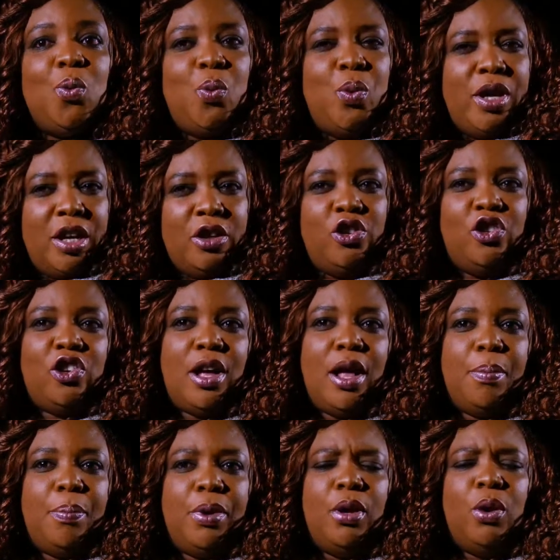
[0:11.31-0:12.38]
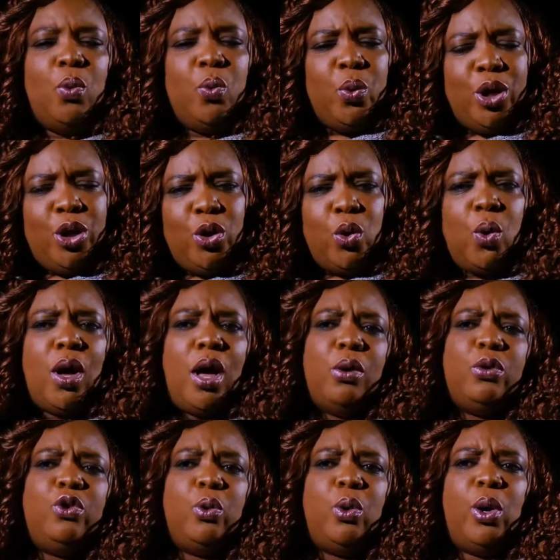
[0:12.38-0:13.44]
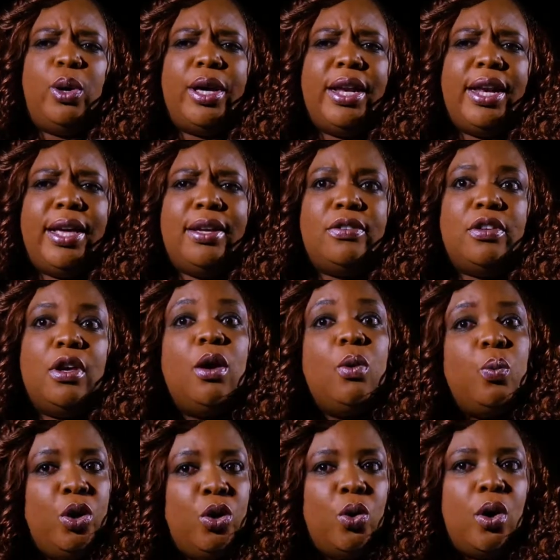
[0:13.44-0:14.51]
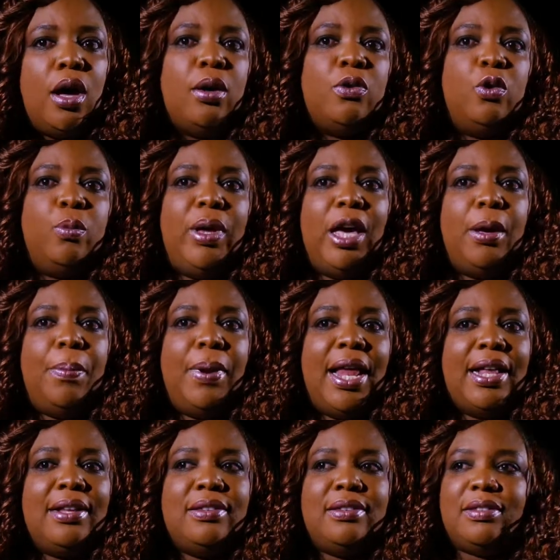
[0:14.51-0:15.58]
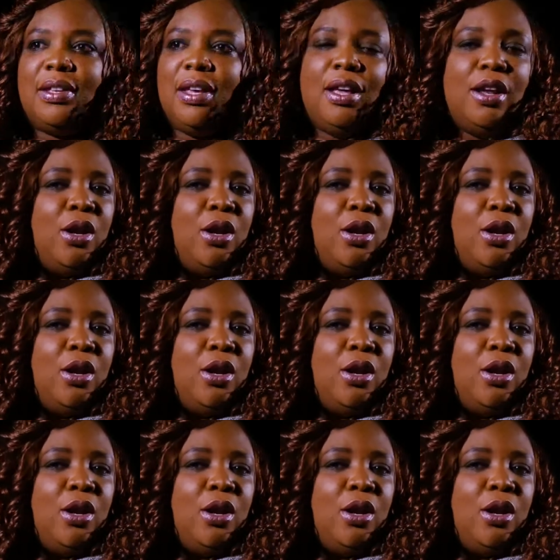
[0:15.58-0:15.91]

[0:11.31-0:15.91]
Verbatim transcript: We are sharp. We know how to organize. We know how to make plans.